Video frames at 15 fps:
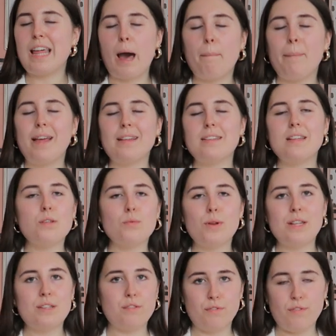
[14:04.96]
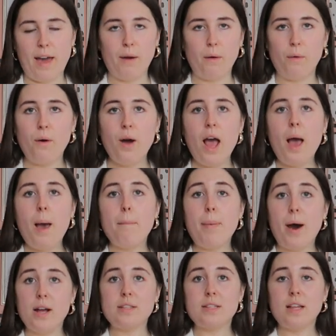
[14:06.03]
to that because this one is a fail.
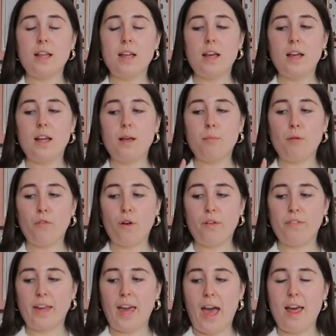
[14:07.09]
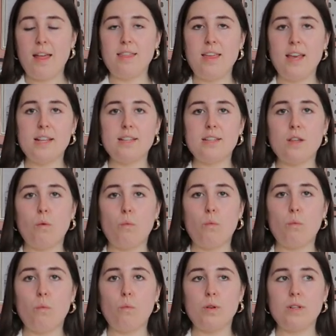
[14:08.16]
But before I forget, this
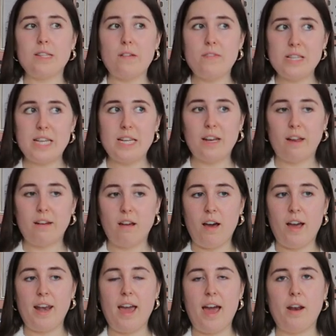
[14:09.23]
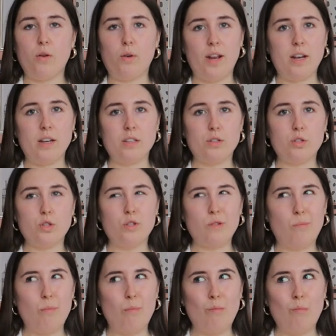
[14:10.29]
was seventeen nine, and I got it in a
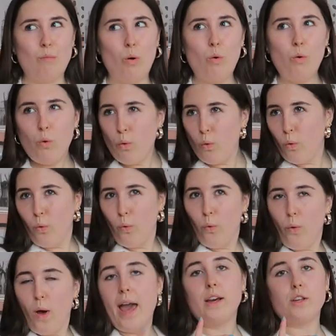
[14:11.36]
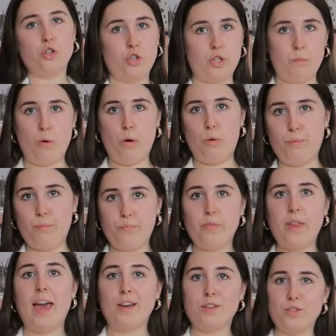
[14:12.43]
small, extra small
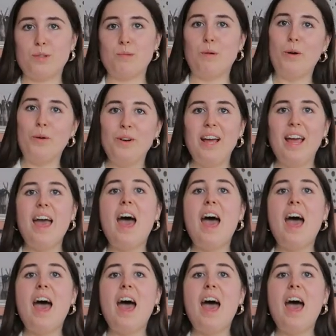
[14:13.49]
extra small um,